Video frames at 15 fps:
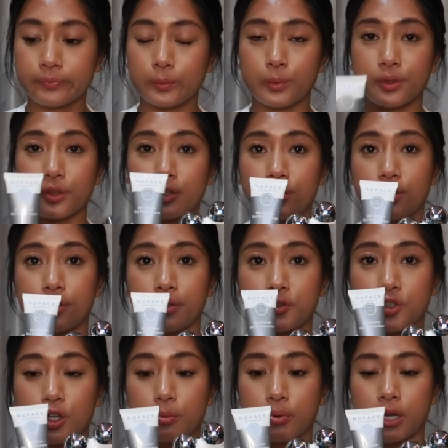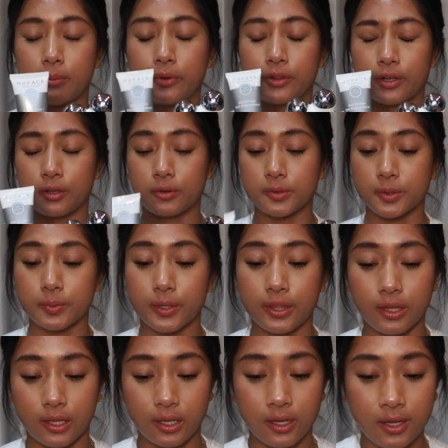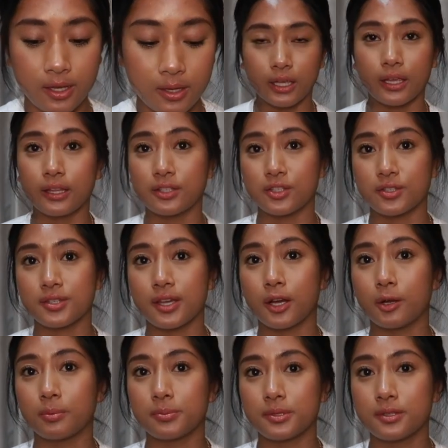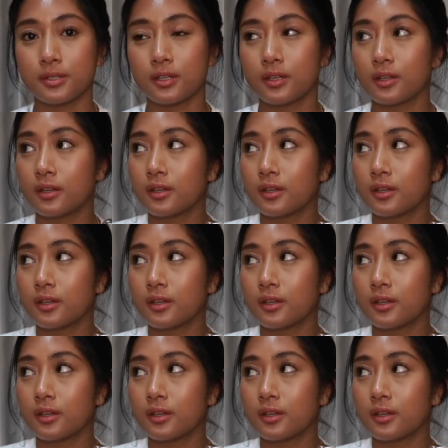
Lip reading: with the gel primer that goes with it. It just helps